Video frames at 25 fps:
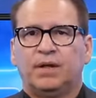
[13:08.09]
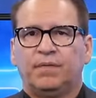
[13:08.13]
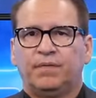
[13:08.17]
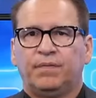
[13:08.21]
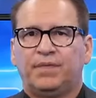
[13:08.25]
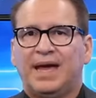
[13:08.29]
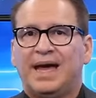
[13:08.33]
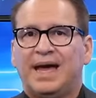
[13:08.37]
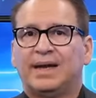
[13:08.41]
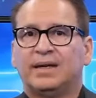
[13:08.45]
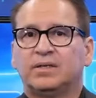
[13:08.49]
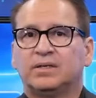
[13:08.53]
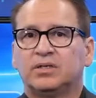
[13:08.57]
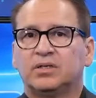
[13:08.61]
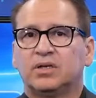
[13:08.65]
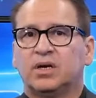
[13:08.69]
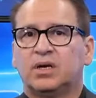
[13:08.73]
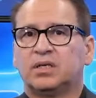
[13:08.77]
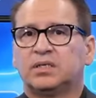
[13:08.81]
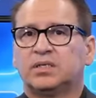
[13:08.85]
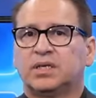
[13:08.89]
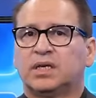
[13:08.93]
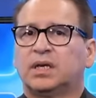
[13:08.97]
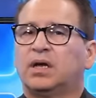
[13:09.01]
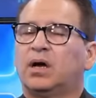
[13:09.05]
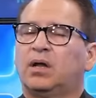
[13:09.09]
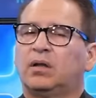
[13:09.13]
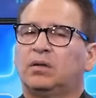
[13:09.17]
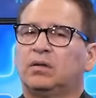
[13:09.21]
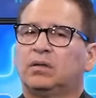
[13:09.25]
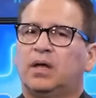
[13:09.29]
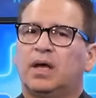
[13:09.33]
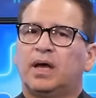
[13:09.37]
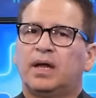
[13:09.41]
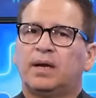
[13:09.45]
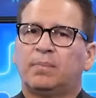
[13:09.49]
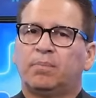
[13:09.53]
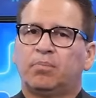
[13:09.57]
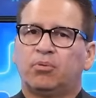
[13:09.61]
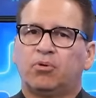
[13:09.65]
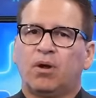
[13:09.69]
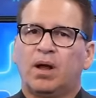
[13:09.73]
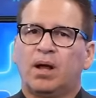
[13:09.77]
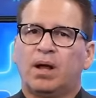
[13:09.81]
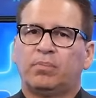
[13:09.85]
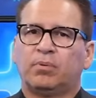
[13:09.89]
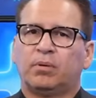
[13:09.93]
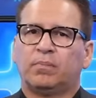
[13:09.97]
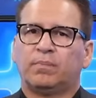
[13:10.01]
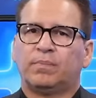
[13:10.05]
that is causing a lot of
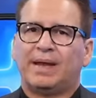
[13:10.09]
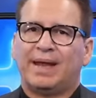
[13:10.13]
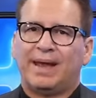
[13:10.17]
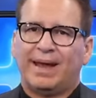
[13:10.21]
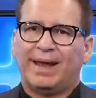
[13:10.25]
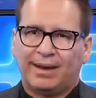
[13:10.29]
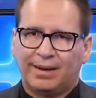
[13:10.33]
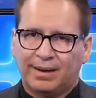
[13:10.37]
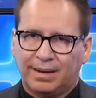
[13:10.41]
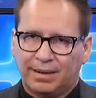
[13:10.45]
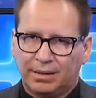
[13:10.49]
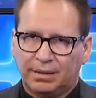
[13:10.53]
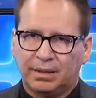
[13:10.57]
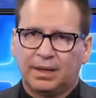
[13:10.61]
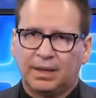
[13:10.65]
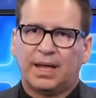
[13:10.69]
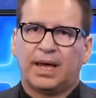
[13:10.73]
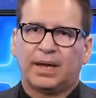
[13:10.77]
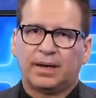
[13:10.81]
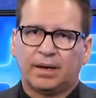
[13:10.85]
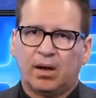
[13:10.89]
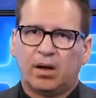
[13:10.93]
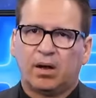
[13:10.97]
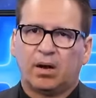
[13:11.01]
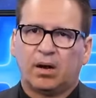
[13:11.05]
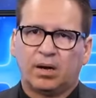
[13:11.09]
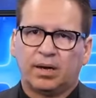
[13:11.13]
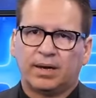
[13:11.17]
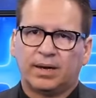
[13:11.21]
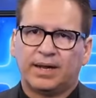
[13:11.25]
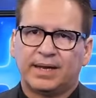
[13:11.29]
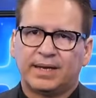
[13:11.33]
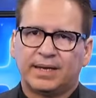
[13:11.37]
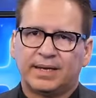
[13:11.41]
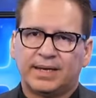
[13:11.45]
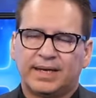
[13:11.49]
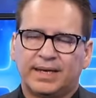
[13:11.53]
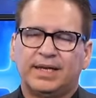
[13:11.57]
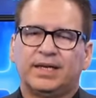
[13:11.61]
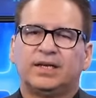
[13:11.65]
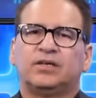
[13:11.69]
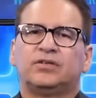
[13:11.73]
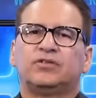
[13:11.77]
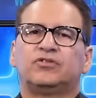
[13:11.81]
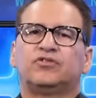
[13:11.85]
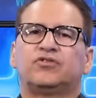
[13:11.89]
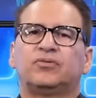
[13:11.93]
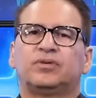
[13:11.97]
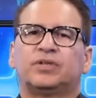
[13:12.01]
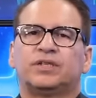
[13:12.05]
problem and a lot of heartache
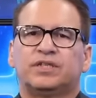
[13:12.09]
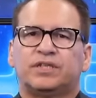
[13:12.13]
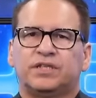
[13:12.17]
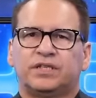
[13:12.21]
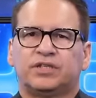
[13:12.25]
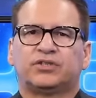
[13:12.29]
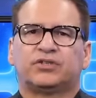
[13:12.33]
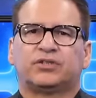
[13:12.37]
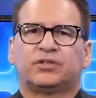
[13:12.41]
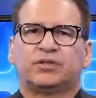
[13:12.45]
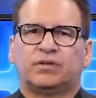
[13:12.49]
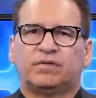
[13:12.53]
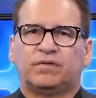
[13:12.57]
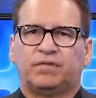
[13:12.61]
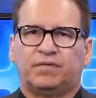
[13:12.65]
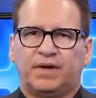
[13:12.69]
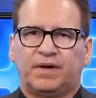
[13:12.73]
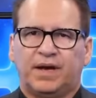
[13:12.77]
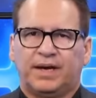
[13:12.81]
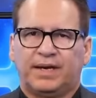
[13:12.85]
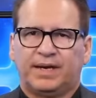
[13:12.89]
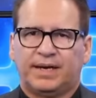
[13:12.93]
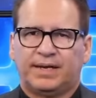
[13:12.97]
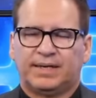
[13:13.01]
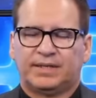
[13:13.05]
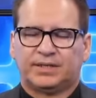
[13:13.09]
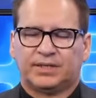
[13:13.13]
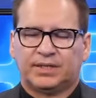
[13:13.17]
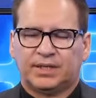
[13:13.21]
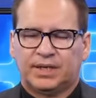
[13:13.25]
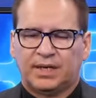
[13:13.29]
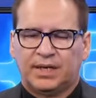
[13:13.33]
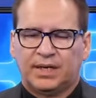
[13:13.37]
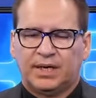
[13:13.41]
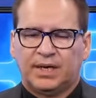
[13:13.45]
in traditional finance.